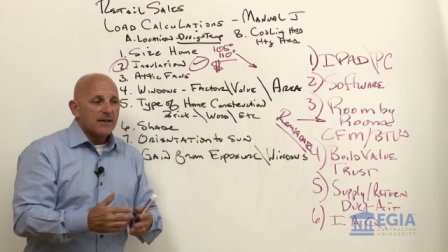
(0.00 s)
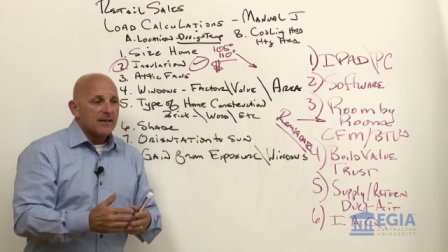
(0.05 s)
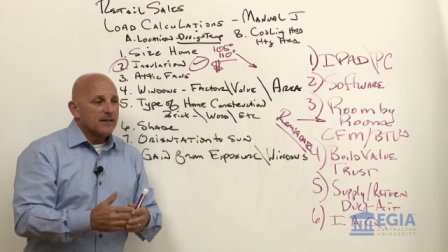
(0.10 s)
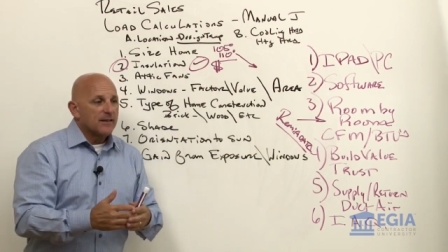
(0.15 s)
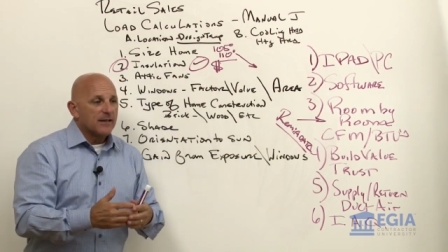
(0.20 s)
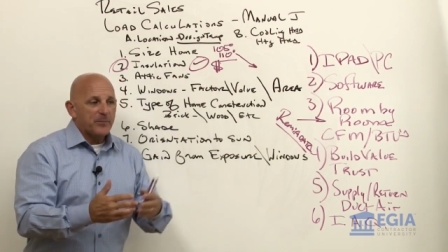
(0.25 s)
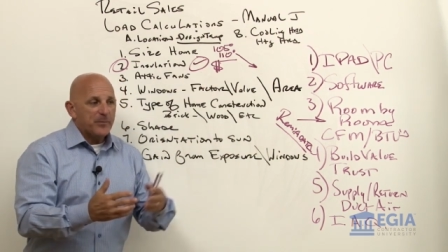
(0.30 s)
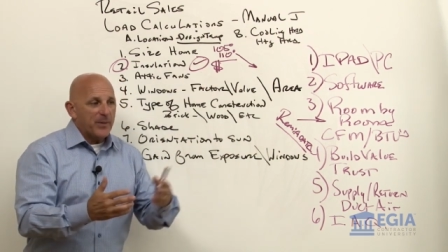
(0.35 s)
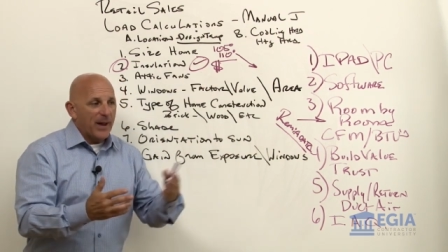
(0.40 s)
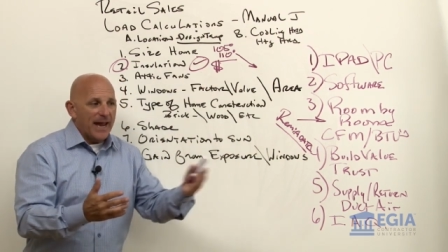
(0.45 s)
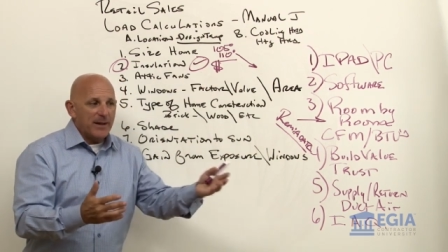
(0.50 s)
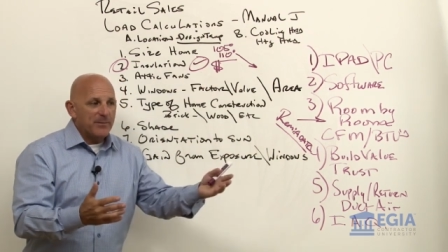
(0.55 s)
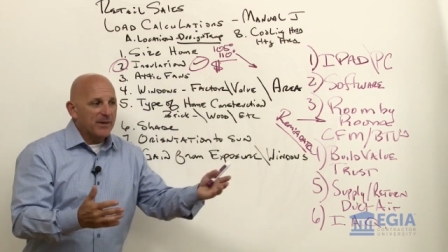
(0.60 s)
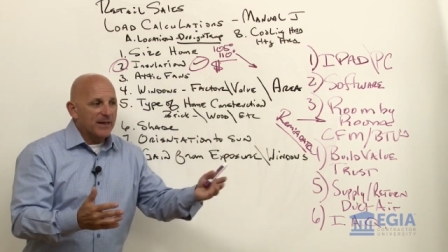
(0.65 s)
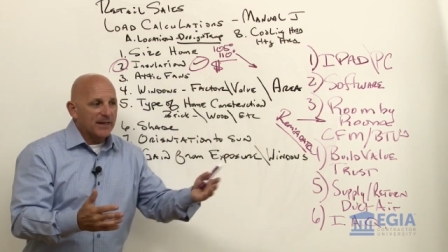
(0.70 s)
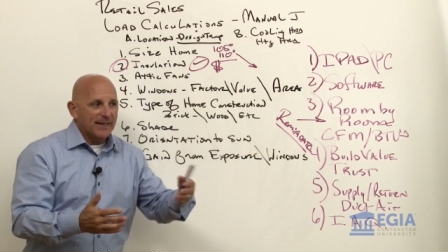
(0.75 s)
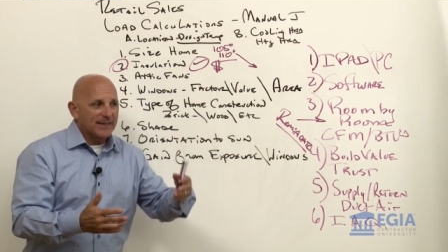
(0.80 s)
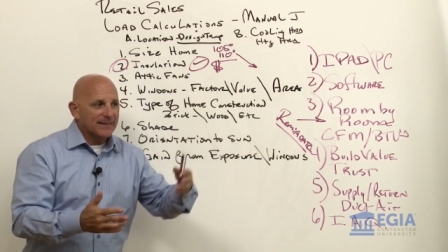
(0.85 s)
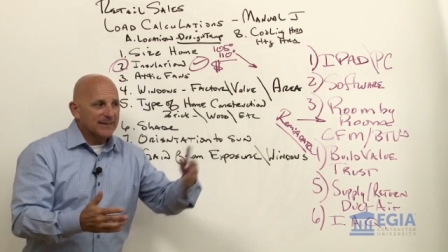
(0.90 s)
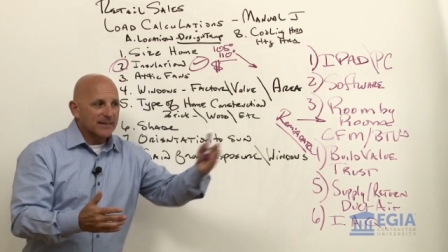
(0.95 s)
the
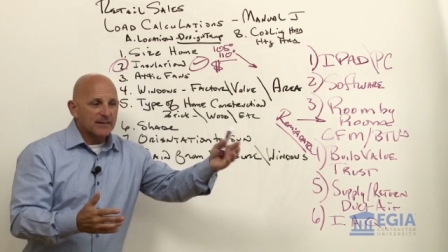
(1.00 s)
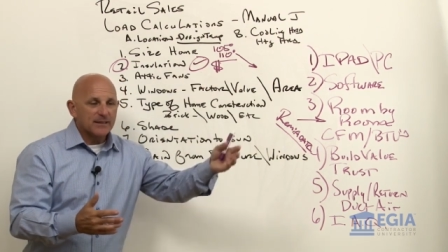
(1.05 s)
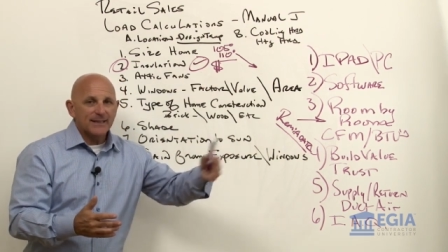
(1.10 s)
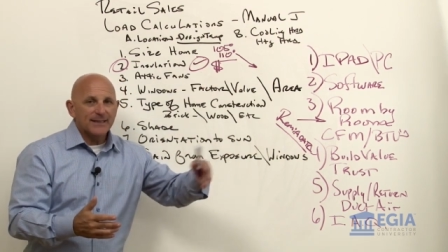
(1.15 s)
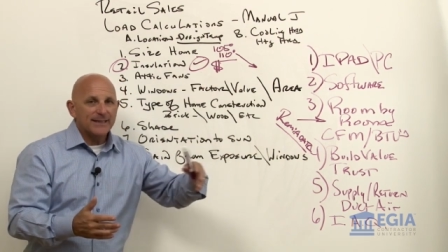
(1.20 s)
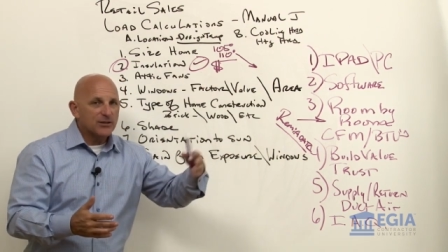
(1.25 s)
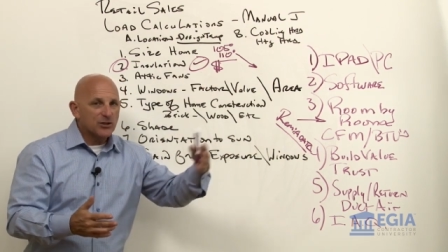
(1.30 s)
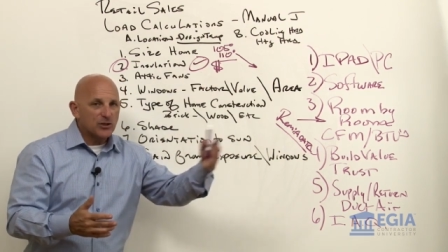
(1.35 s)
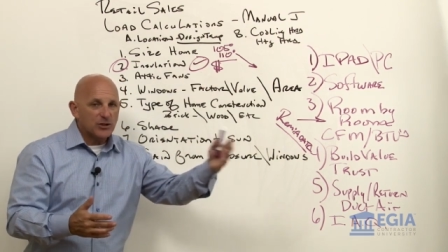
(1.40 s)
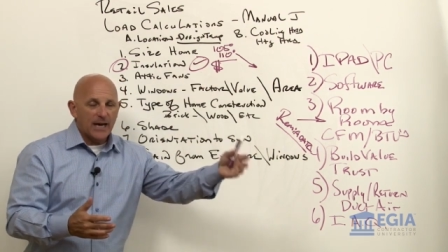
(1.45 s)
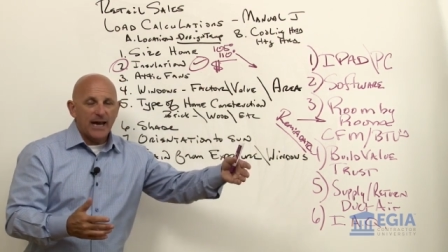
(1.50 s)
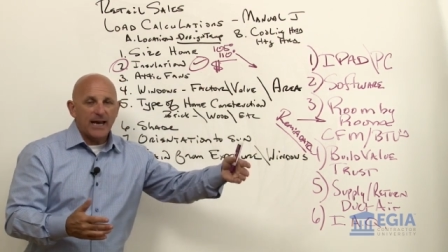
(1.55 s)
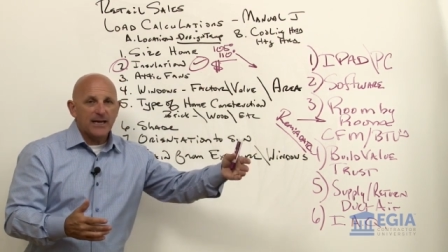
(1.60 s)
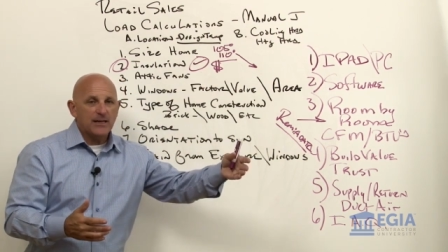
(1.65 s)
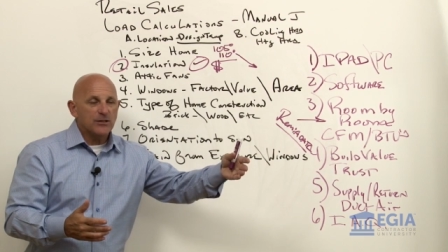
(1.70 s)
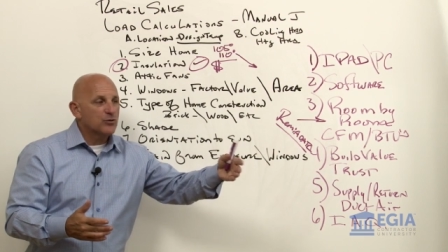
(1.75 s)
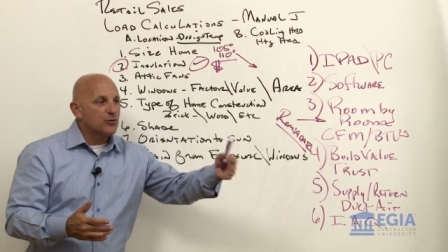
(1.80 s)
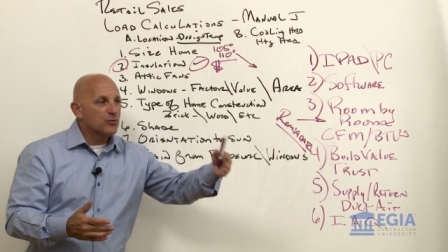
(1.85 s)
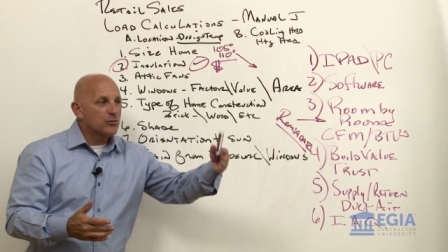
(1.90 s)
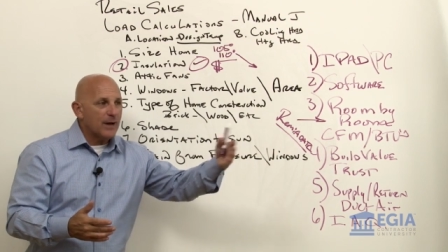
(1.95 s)
payment isn't going to
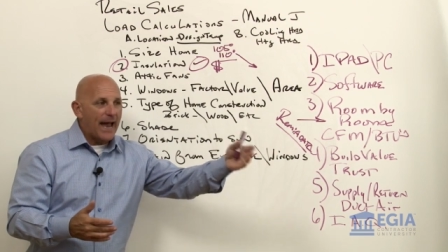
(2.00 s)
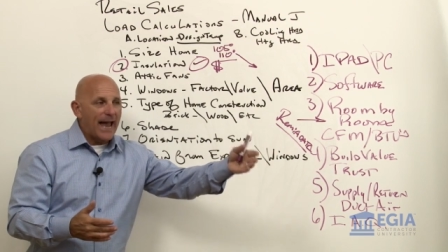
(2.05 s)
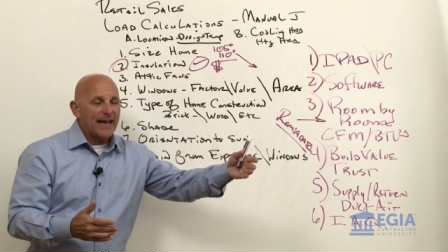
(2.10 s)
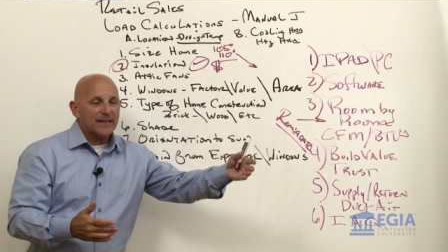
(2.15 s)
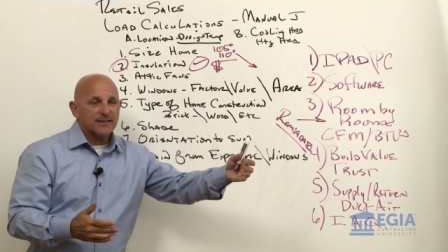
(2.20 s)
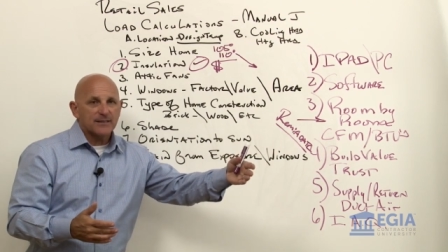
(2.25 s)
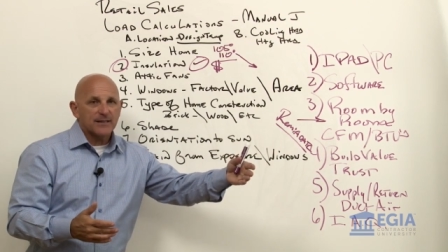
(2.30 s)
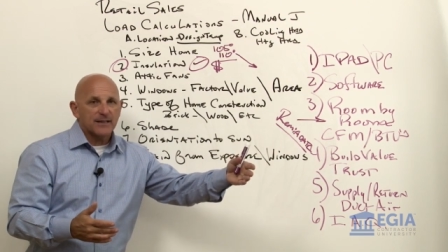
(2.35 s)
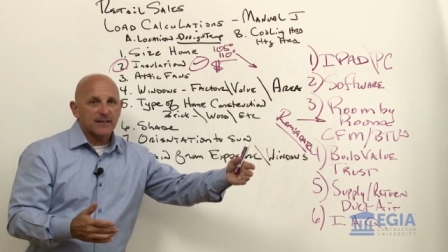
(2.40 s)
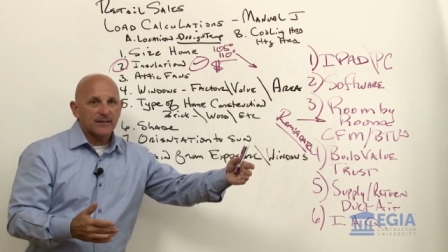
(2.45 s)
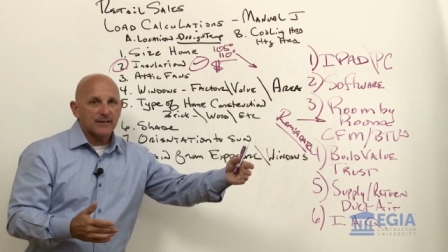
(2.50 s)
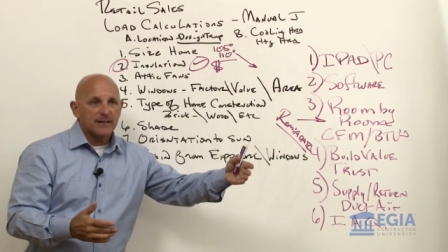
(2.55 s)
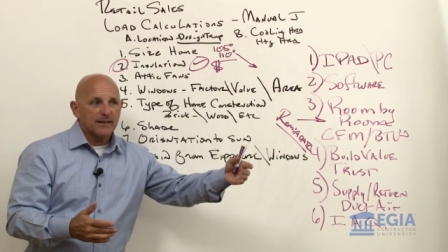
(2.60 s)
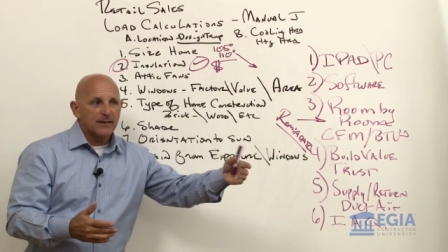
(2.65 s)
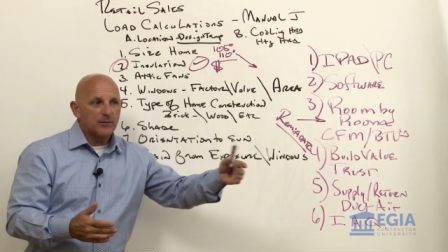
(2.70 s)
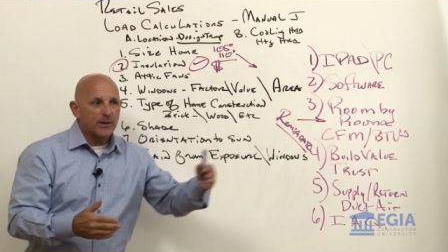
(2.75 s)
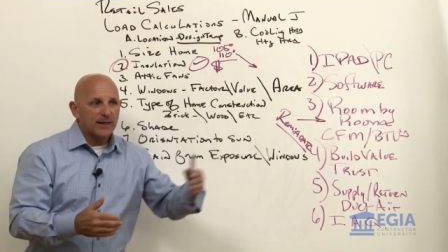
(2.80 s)
change drastically.